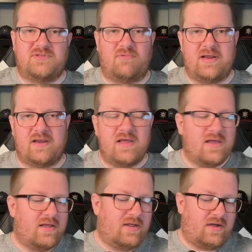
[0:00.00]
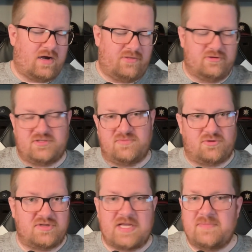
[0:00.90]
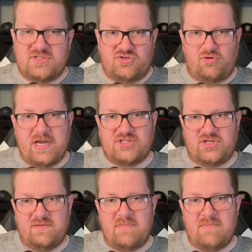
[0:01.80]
When there's some sort of demonstration,